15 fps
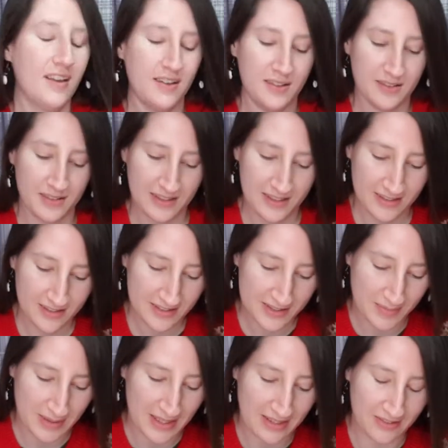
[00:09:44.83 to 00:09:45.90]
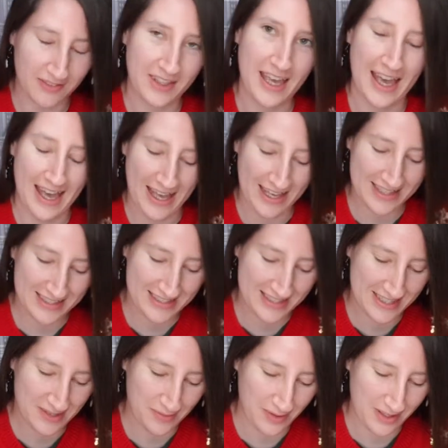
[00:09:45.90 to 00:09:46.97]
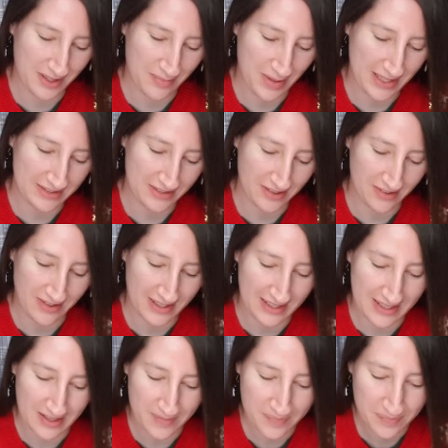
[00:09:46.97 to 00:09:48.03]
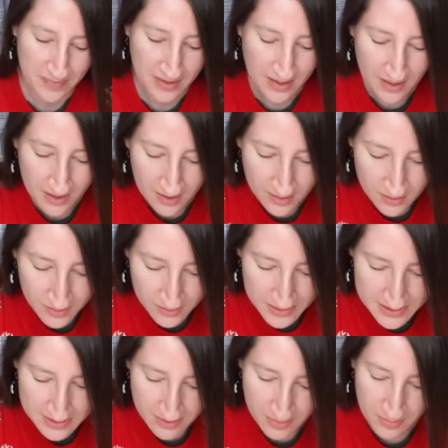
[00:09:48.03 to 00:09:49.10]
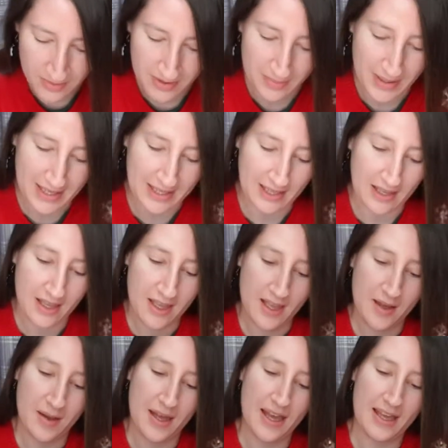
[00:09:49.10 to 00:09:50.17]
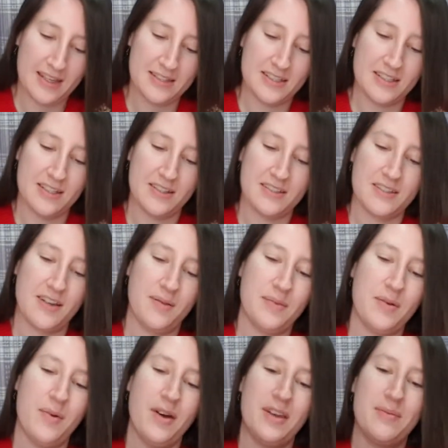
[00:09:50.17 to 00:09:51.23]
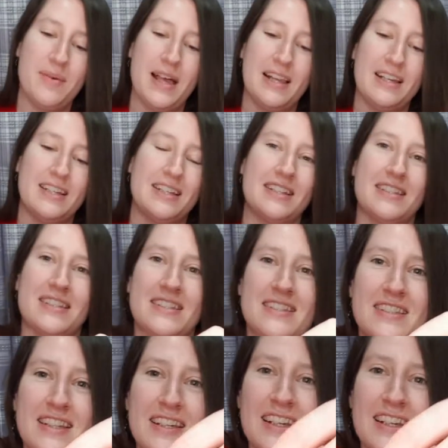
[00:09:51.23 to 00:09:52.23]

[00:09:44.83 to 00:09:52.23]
Oh, speaking of cats, there's one at the back door right now. Oh, these have come off the backing. And she also got me watermelons.